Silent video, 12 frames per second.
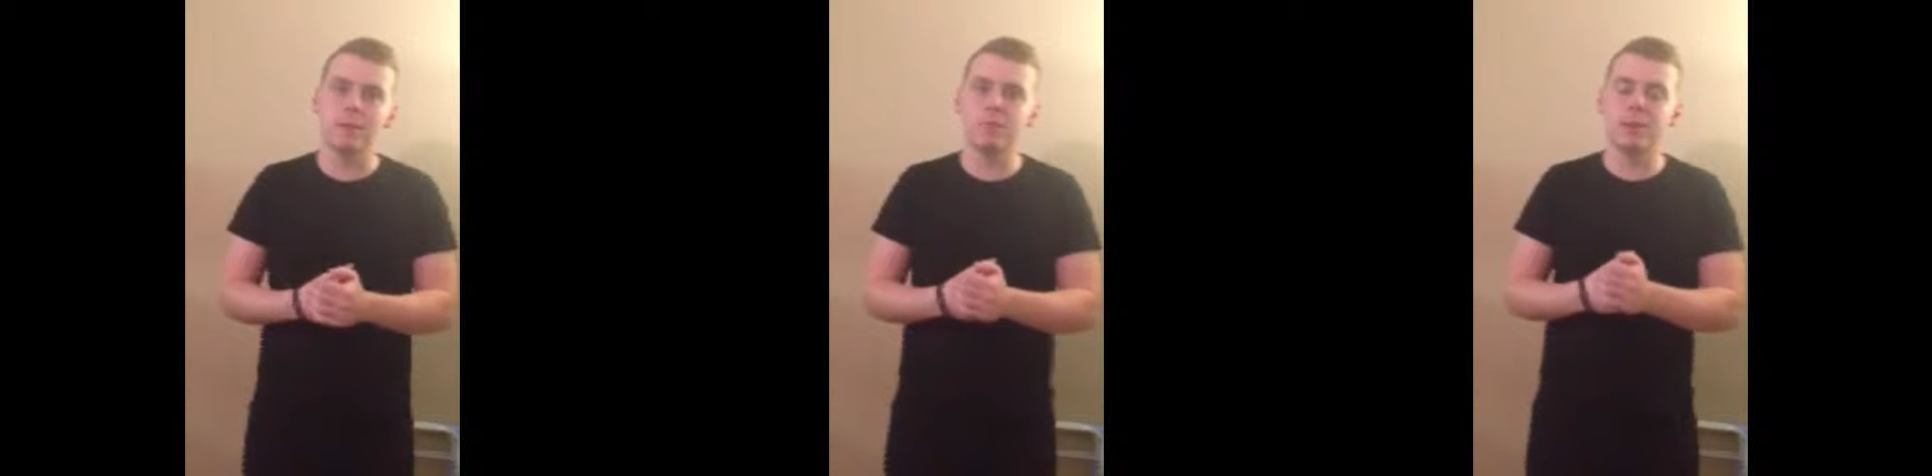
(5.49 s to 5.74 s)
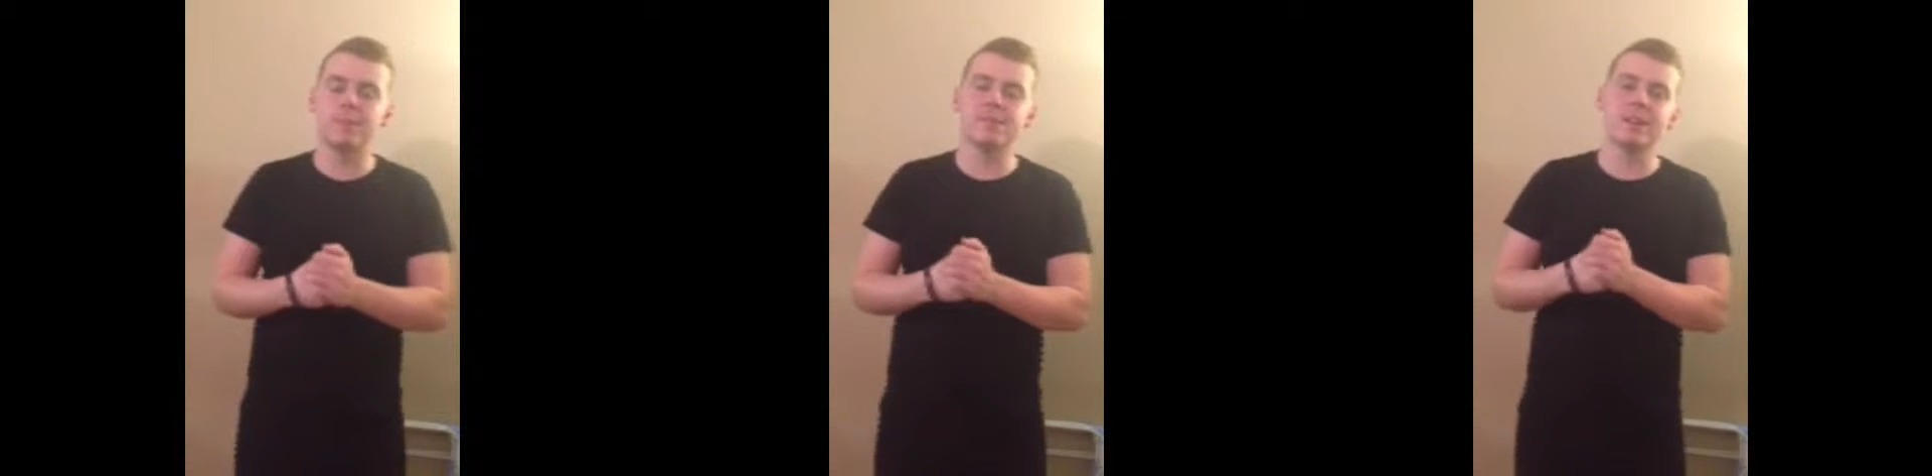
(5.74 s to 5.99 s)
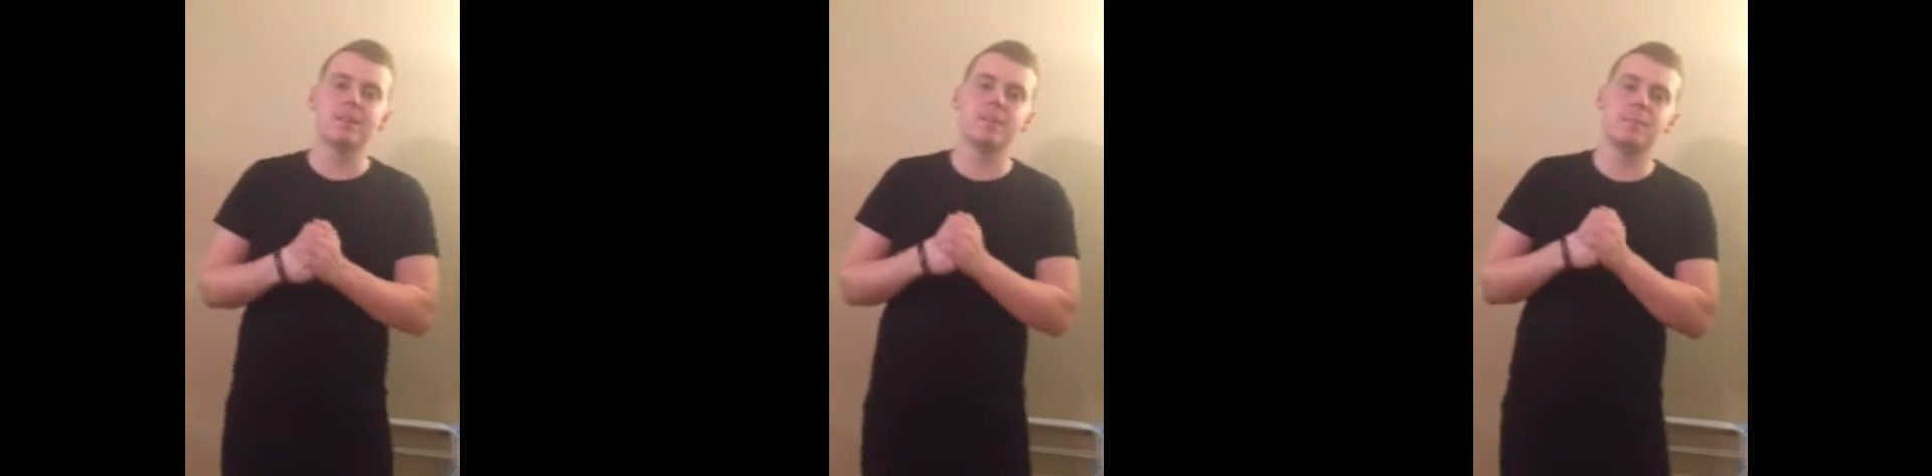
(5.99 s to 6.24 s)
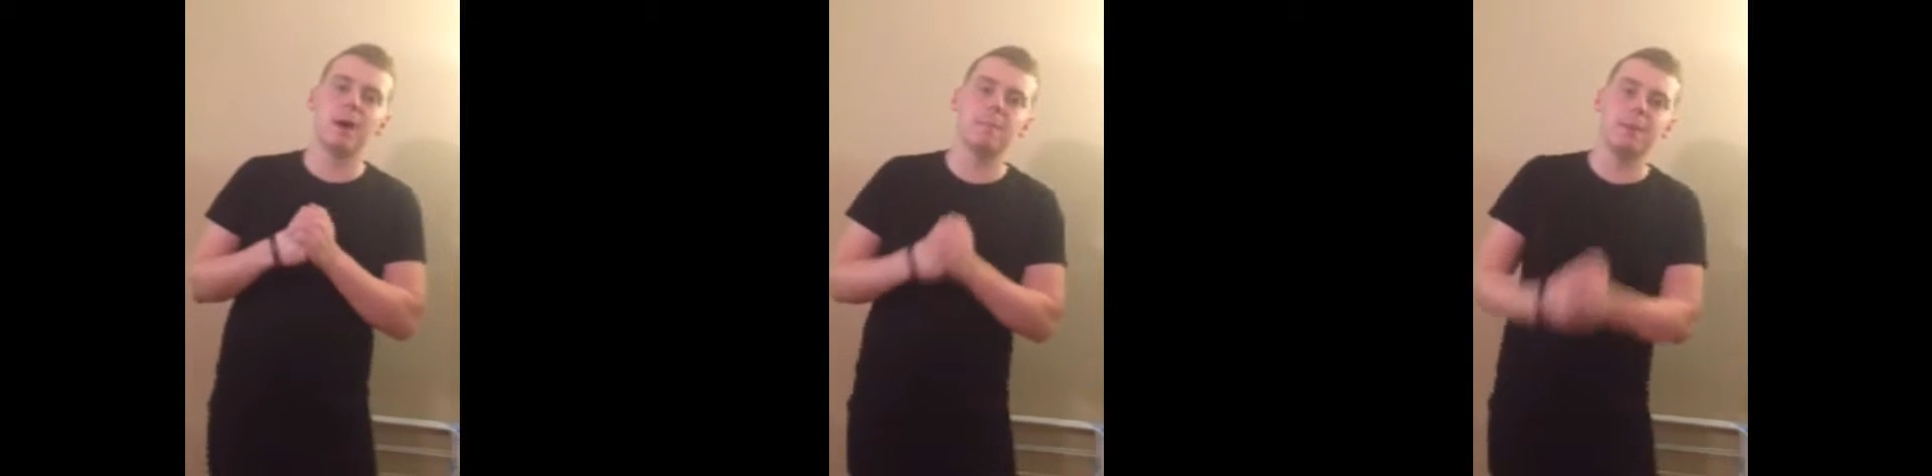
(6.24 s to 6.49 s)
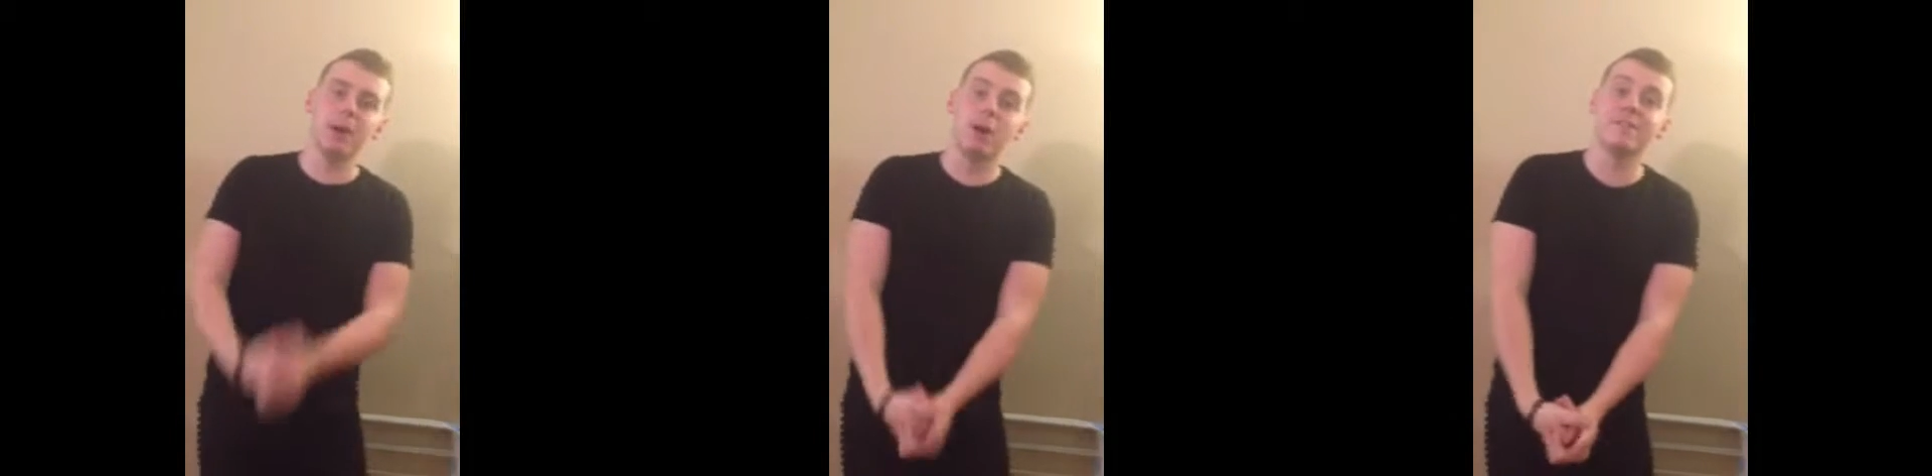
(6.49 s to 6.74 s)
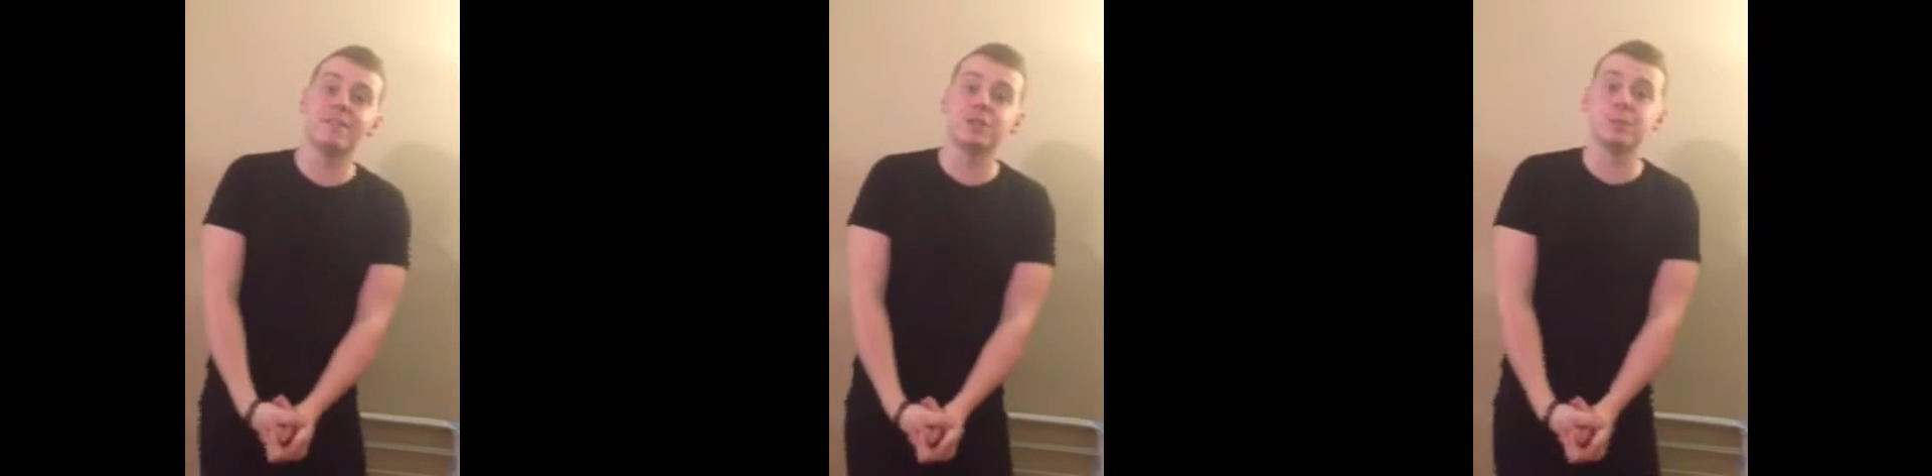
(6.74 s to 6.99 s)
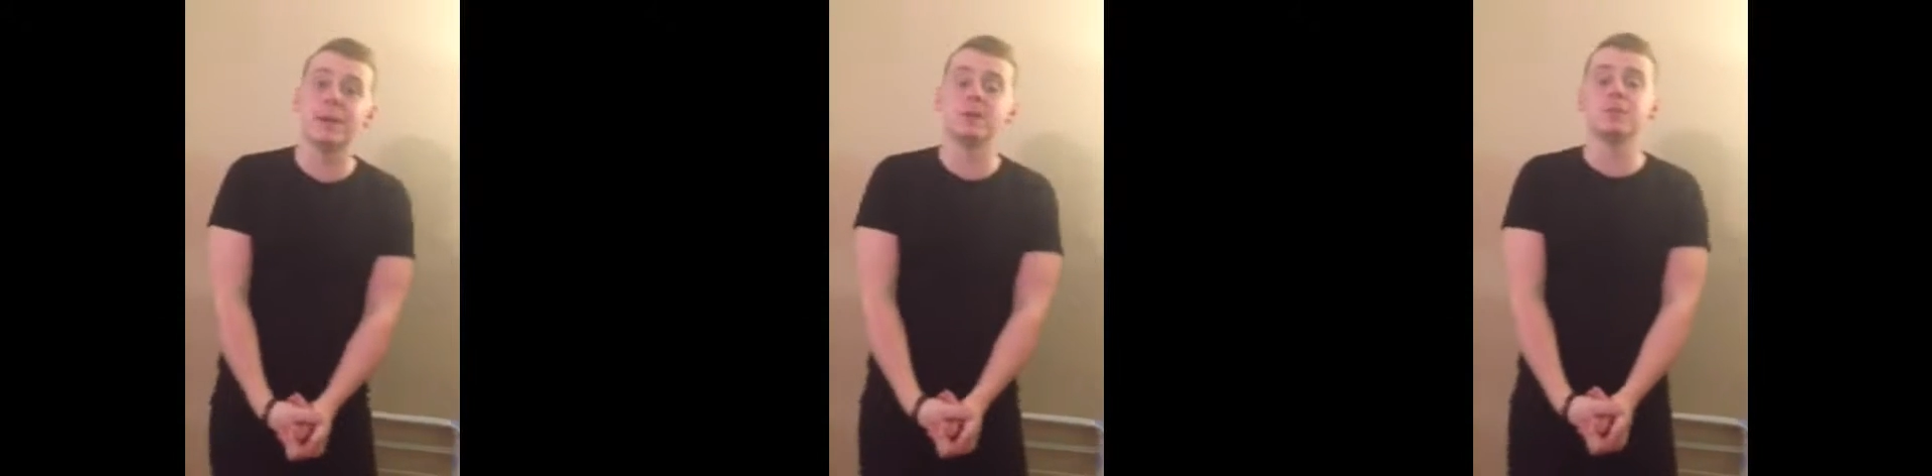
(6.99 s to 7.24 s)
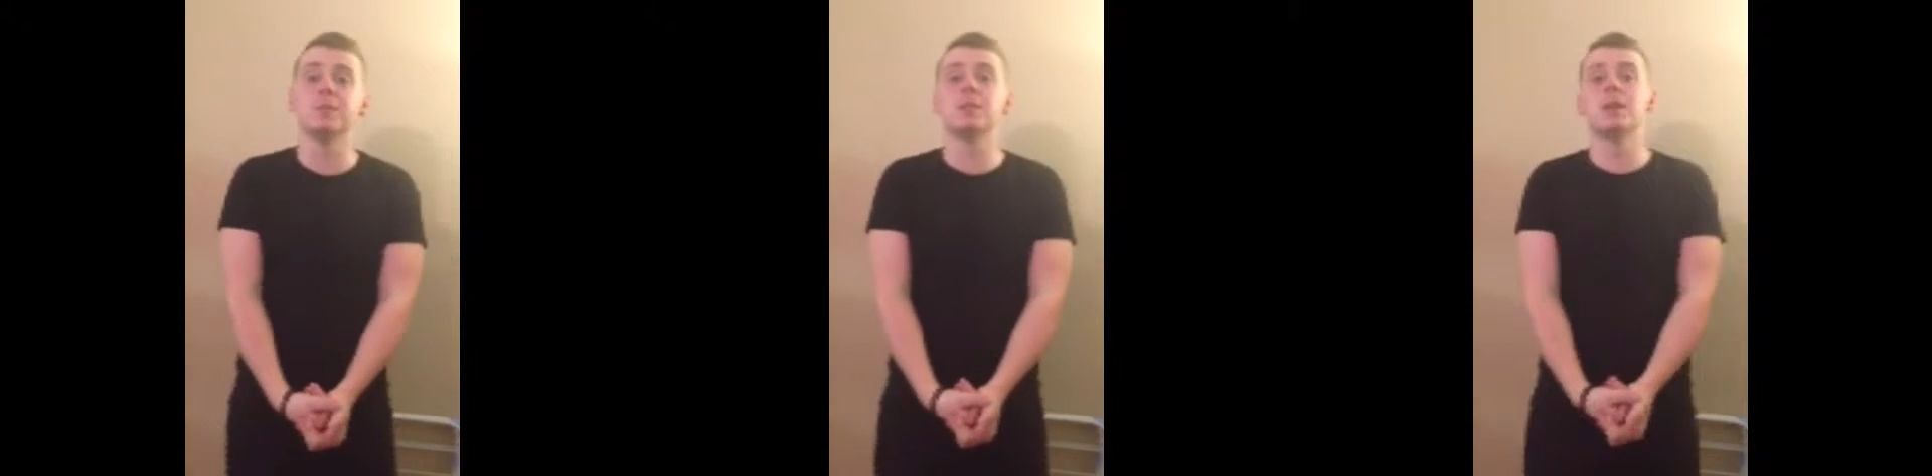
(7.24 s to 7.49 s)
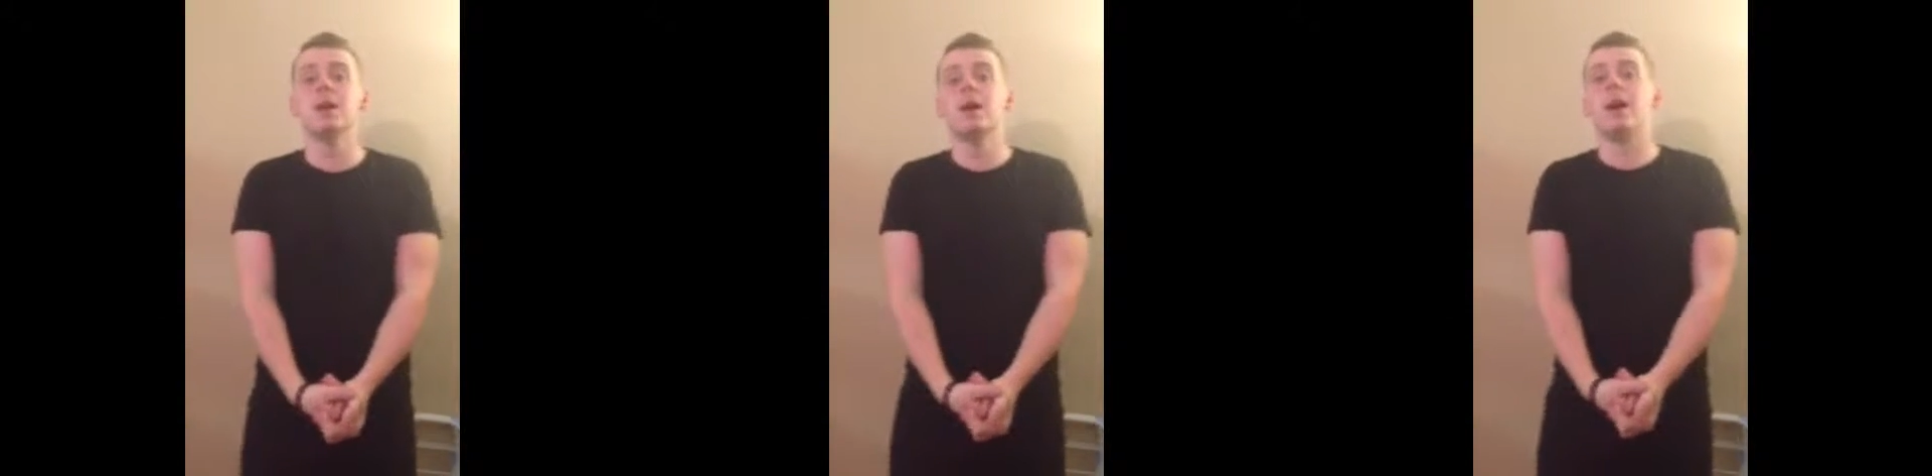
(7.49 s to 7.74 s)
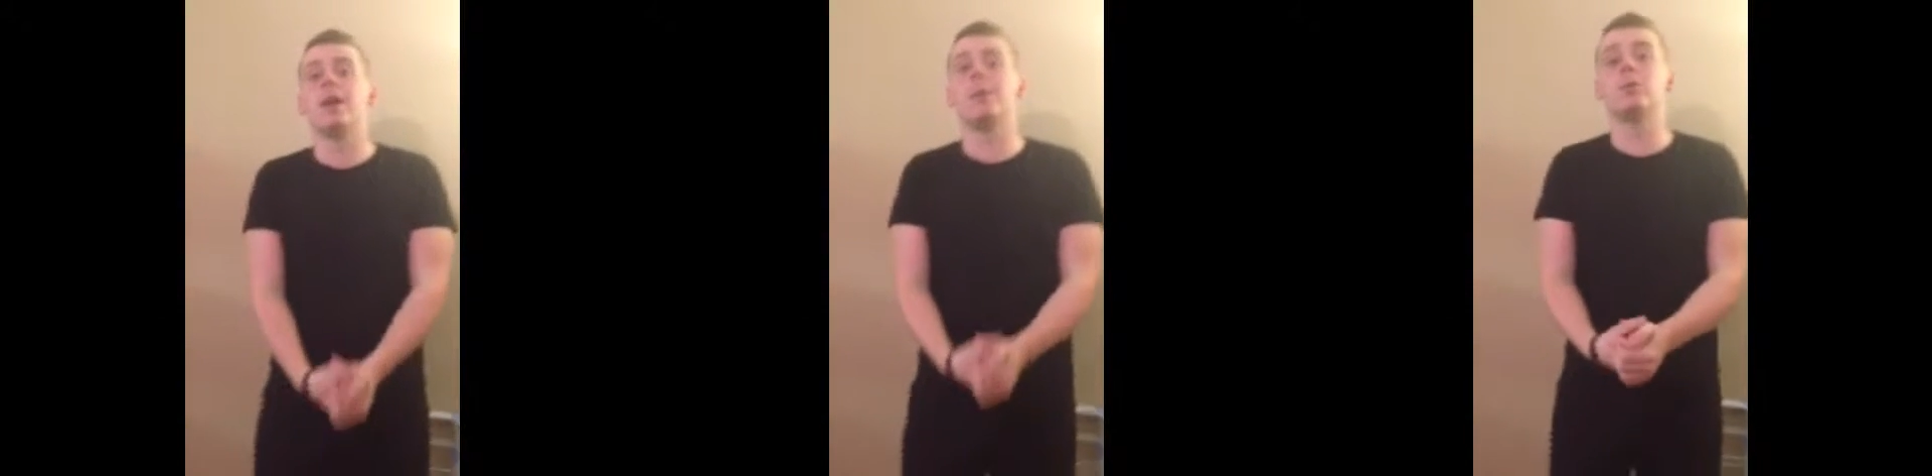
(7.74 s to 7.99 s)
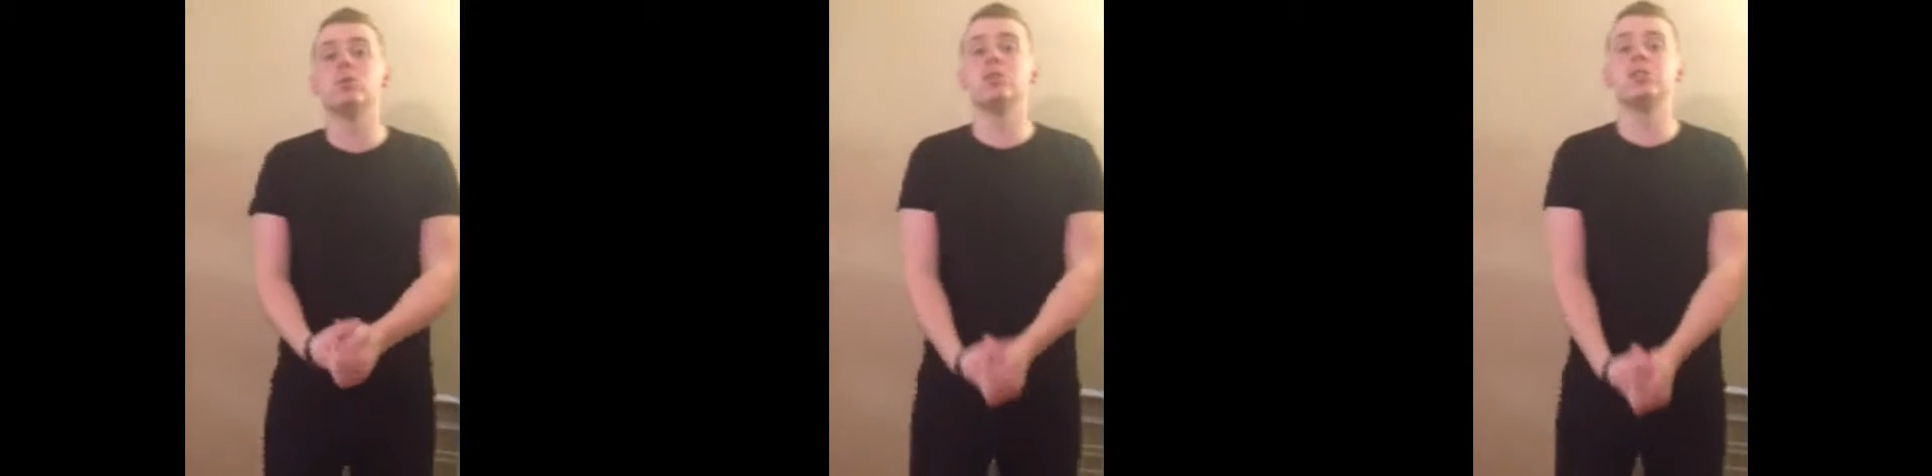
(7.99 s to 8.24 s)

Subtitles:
I'm represented by Banana Fish Management and I'm